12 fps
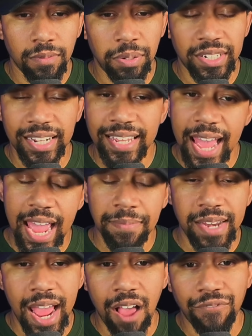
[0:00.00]
Put the
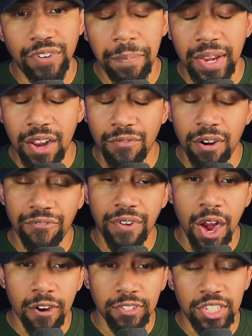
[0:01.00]
game down, flip it, and
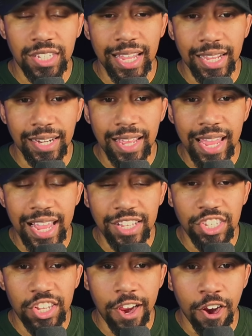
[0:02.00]
reverse it.
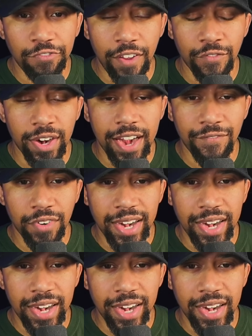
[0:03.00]
It's your favorite,